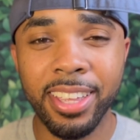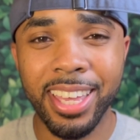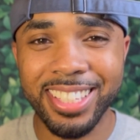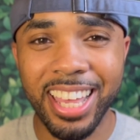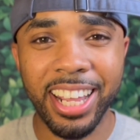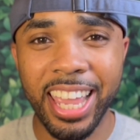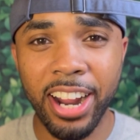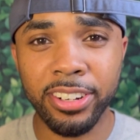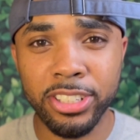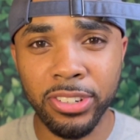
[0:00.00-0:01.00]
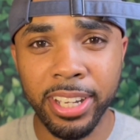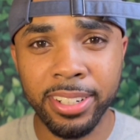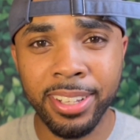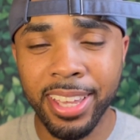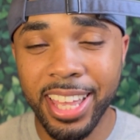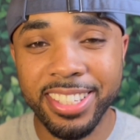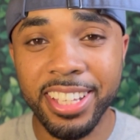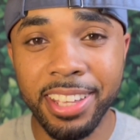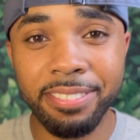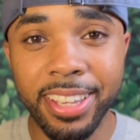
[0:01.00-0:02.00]
It's not a character trait, it's
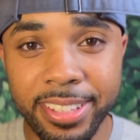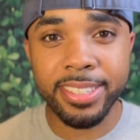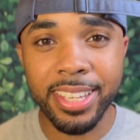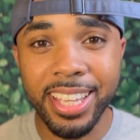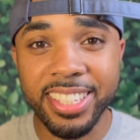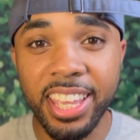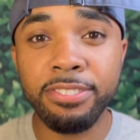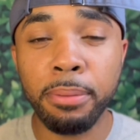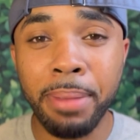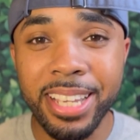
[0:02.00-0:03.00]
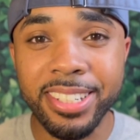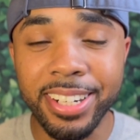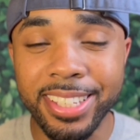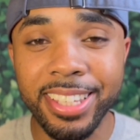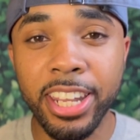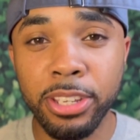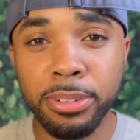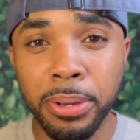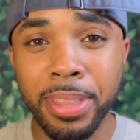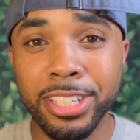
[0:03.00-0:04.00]
an event, it's information it's letting you
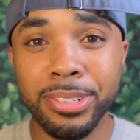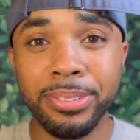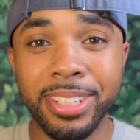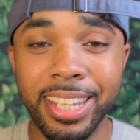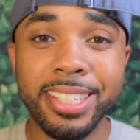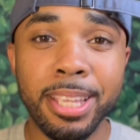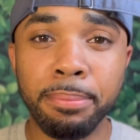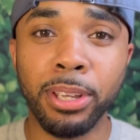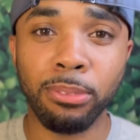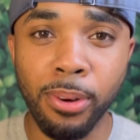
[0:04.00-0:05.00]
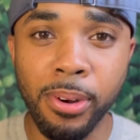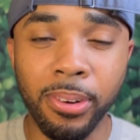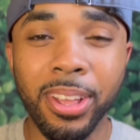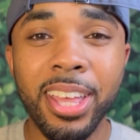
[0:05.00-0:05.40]
know that you did something wrong.